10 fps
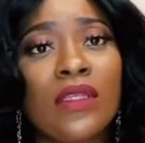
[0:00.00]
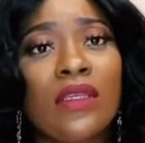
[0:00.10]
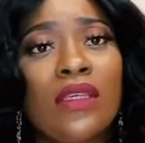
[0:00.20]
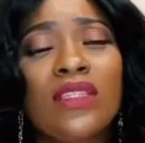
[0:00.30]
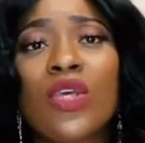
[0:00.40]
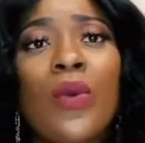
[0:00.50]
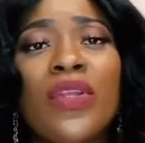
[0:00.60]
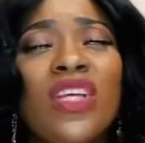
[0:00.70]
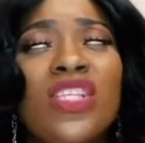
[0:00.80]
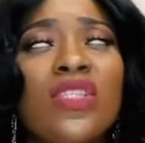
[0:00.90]
it's going on, it
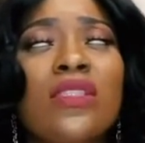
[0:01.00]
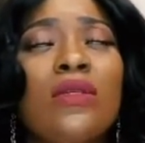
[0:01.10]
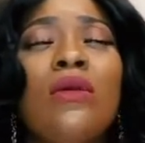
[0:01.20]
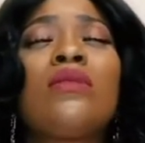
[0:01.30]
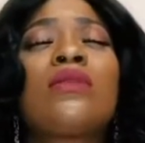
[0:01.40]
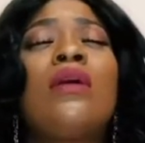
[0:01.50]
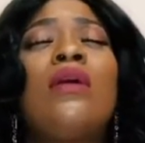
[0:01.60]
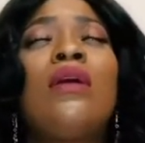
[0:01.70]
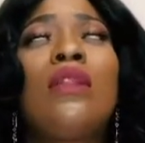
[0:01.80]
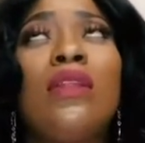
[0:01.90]
just goes
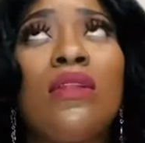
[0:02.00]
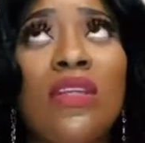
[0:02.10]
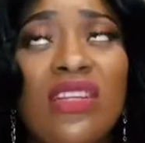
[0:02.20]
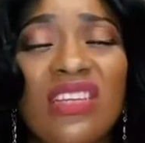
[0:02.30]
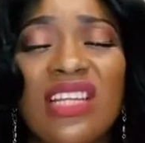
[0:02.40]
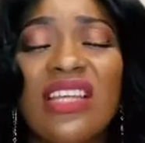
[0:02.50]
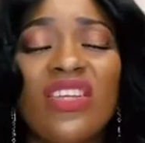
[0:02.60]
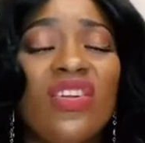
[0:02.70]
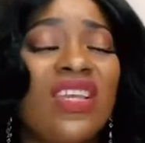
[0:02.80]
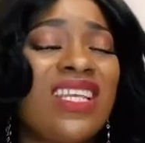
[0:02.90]
on, and you're like, you're not getting